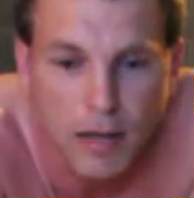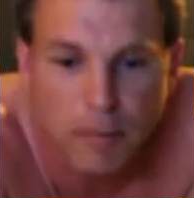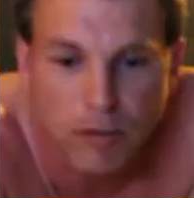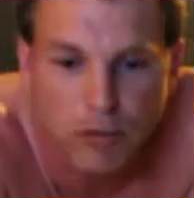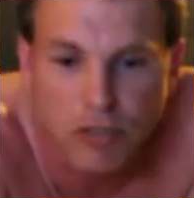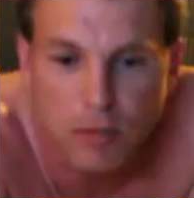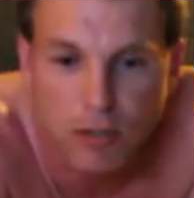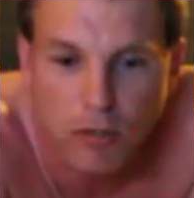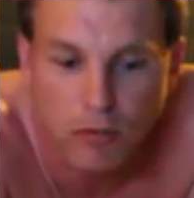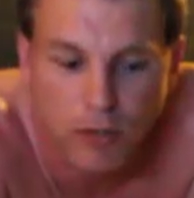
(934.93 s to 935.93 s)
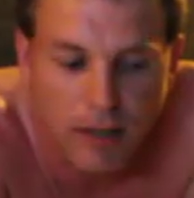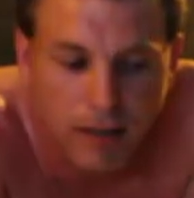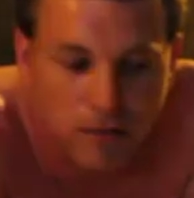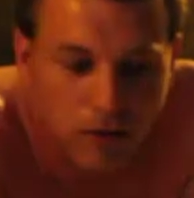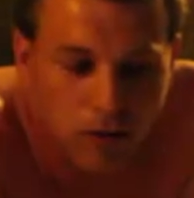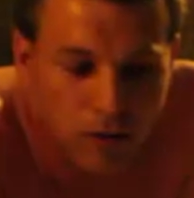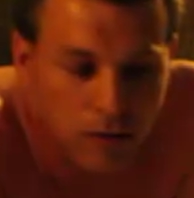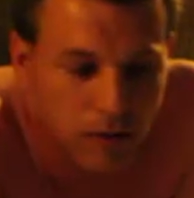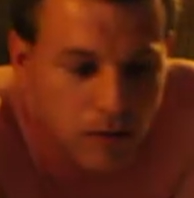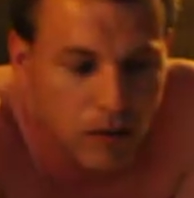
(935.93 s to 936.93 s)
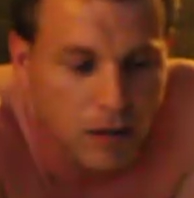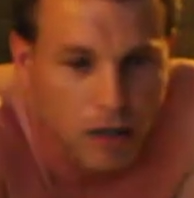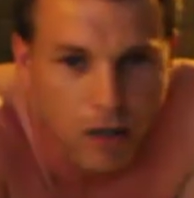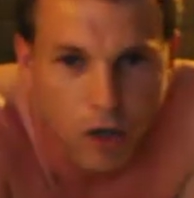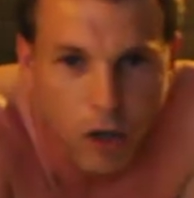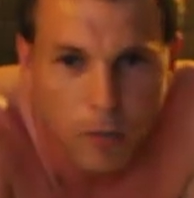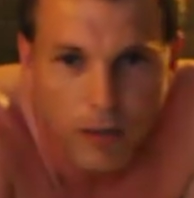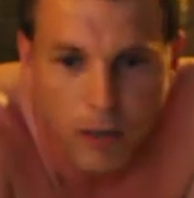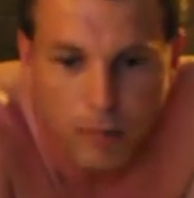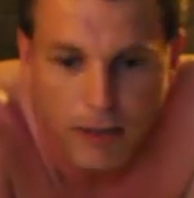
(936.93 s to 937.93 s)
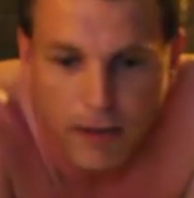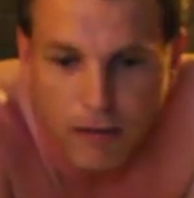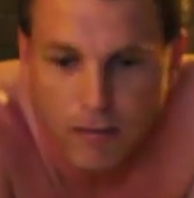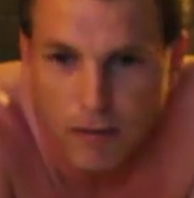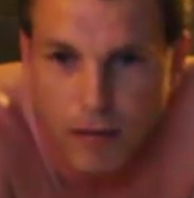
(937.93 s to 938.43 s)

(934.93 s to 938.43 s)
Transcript: usually able to go with that. So, hope it helped out.